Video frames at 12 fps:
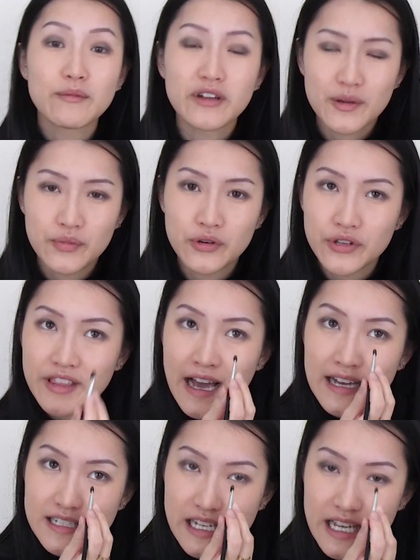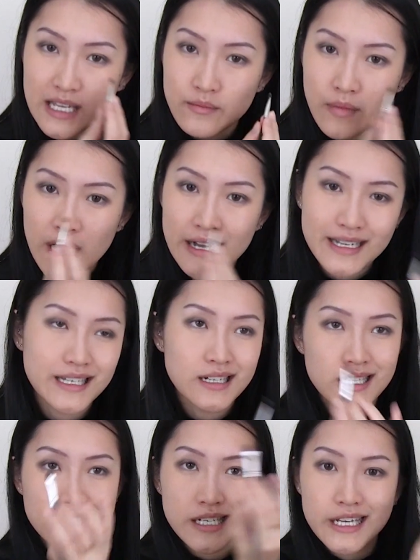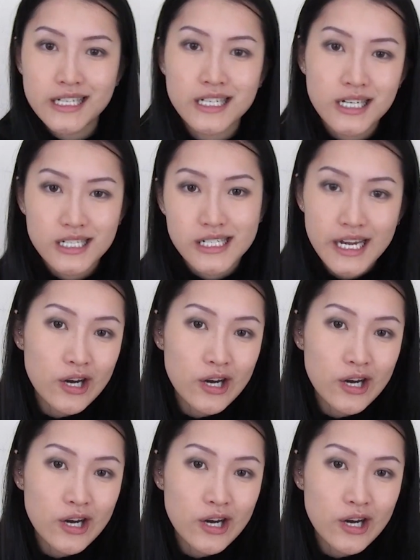and I'm gonna put that in my inner tear duct